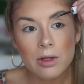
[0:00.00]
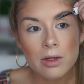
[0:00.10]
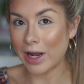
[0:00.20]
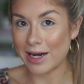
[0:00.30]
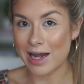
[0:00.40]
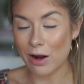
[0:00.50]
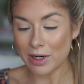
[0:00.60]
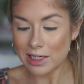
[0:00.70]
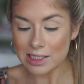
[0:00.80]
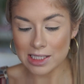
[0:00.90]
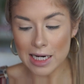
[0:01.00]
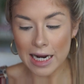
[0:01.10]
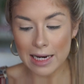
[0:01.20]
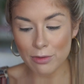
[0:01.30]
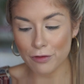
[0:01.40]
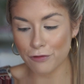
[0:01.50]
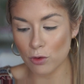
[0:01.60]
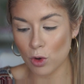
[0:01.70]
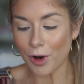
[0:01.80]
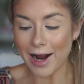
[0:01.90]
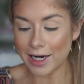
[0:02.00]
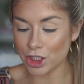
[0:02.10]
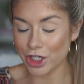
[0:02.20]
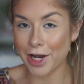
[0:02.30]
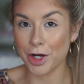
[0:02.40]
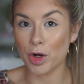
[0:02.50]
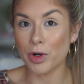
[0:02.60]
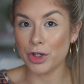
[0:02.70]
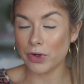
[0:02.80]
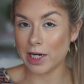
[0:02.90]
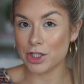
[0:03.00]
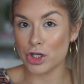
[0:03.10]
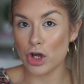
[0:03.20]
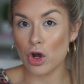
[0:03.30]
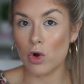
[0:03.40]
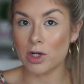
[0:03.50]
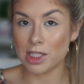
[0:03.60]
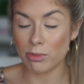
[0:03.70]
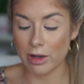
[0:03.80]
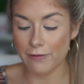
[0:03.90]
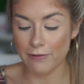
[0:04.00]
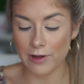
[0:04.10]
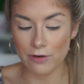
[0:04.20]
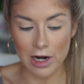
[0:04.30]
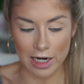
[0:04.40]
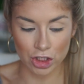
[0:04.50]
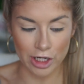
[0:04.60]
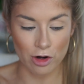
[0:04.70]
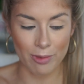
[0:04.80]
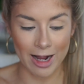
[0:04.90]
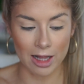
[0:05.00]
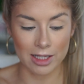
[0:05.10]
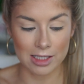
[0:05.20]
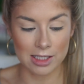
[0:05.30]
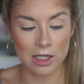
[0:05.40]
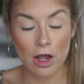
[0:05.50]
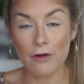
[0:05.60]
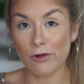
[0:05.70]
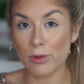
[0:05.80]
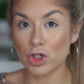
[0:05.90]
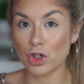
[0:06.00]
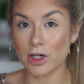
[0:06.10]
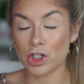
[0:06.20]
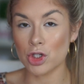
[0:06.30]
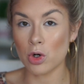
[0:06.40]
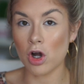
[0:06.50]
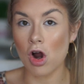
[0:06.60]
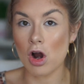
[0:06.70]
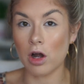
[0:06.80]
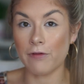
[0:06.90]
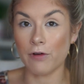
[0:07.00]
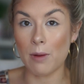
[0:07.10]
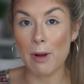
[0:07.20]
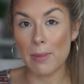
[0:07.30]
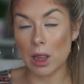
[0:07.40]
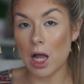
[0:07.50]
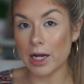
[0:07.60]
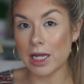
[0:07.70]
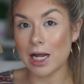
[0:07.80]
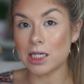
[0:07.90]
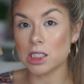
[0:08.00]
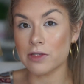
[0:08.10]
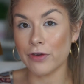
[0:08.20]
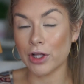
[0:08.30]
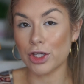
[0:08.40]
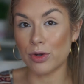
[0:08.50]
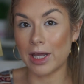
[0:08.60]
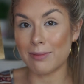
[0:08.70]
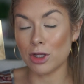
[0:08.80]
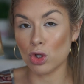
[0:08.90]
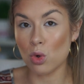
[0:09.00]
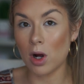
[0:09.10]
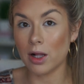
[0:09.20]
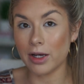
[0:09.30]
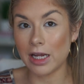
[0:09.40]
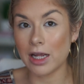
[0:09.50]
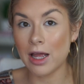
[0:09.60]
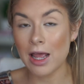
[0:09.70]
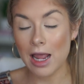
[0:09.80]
Okay, now it is time for eyeshadow, and you guys know some of my favorite eyeshadow palettes from the drugstore are from Millani. I just feel like you can't beat the quality.